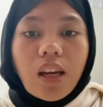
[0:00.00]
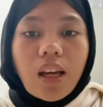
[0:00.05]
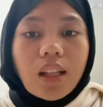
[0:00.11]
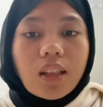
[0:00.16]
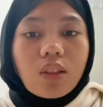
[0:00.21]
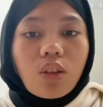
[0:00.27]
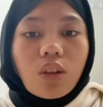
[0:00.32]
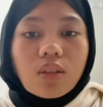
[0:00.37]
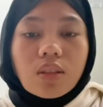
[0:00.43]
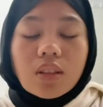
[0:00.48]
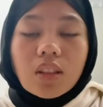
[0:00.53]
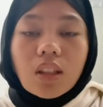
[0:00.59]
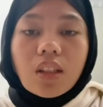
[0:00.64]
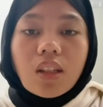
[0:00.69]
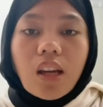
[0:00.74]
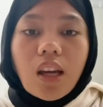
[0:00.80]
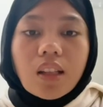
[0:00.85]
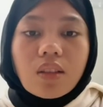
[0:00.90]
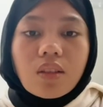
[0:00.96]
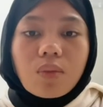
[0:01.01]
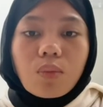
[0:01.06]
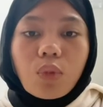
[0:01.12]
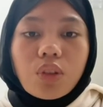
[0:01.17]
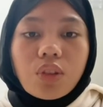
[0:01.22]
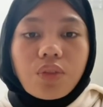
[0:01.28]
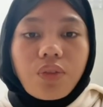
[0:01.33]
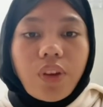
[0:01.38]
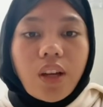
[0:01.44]
at constant
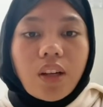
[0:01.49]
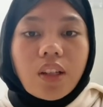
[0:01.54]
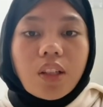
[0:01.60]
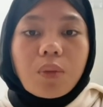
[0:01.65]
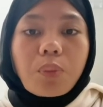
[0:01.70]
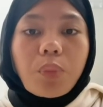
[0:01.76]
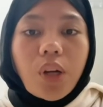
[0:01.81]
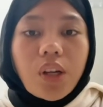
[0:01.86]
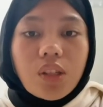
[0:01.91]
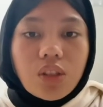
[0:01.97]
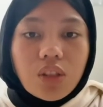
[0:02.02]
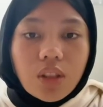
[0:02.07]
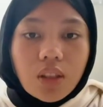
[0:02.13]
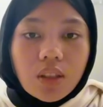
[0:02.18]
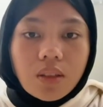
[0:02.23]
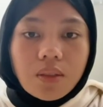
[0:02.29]
atmospheric pressure.